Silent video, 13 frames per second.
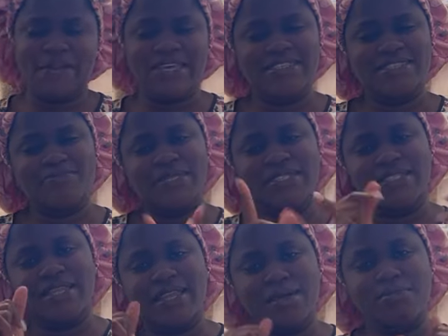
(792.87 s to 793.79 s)
please smash
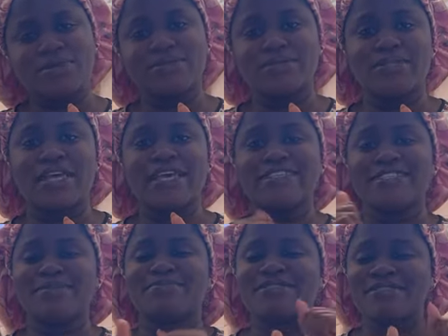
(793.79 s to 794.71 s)
that like button and
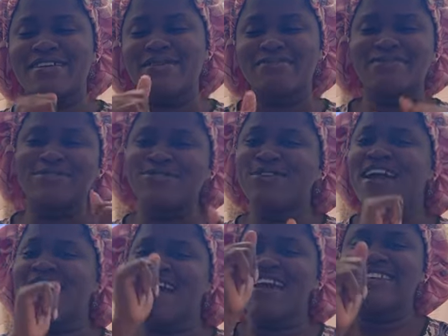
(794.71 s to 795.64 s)
subscribe to
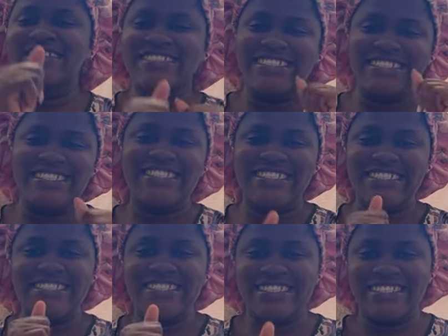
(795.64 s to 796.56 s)

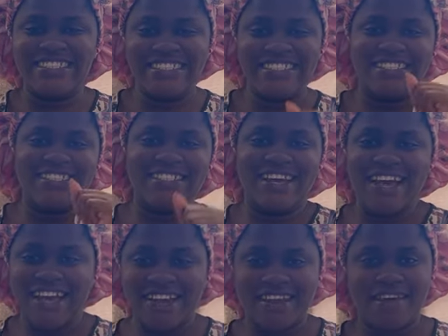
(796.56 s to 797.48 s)
DD's
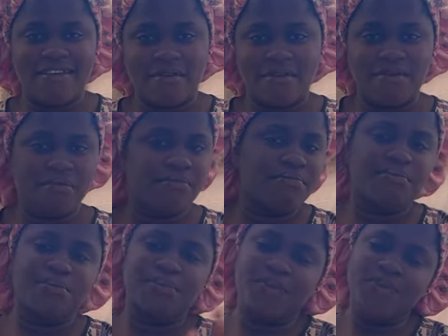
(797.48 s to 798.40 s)
channel.
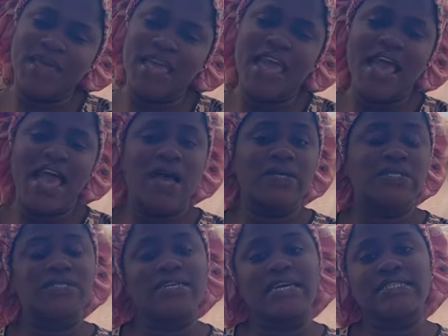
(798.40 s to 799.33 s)
I'll see
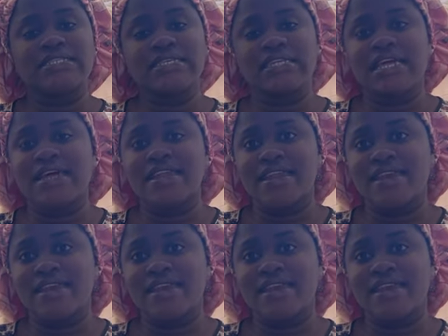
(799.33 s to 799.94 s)
you guys in our